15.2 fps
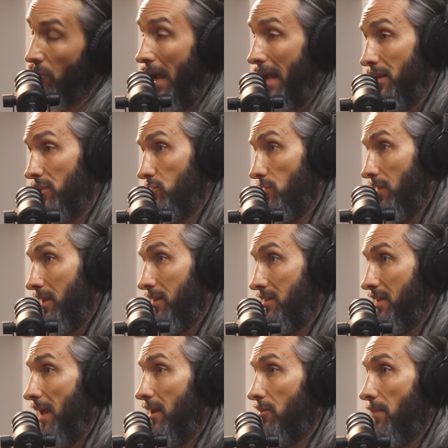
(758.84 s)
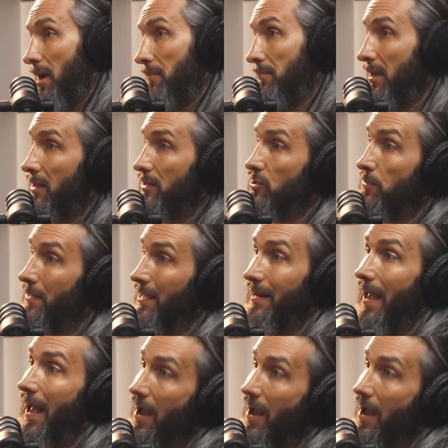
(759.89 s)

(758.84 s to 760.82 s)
Right? So the container might be to be an